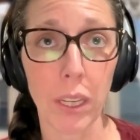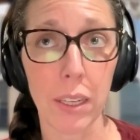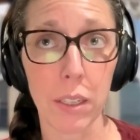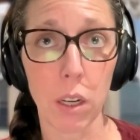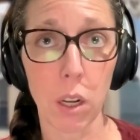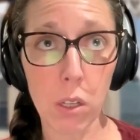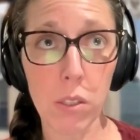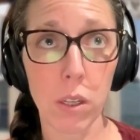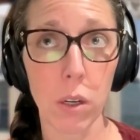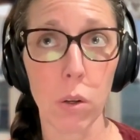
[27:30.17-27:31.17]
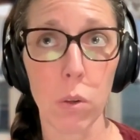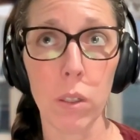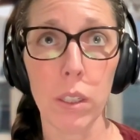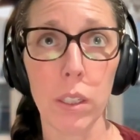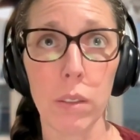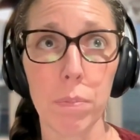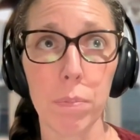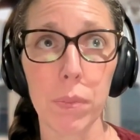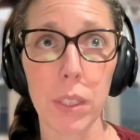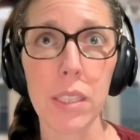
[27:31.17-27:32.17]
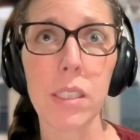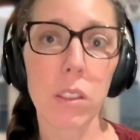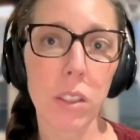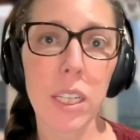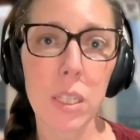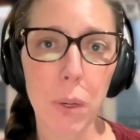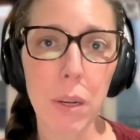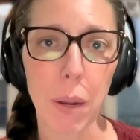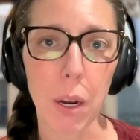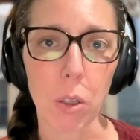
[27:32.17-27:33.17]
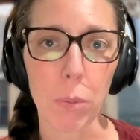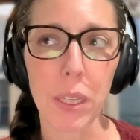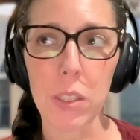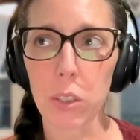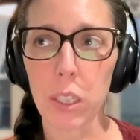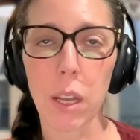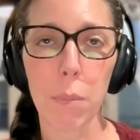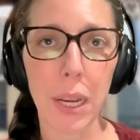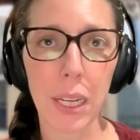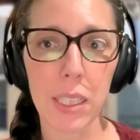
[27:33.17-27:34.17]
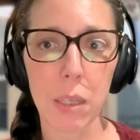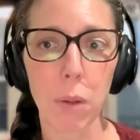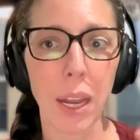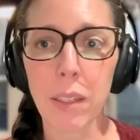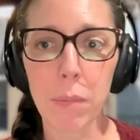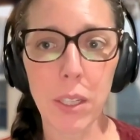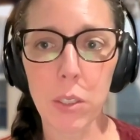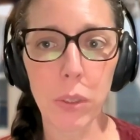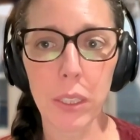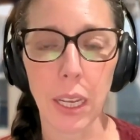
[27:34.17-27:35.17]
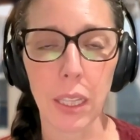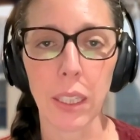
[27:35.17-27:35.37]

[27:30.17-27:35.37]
And also, it's still then his brain power because they're going to come back and say, well, I did not doing that.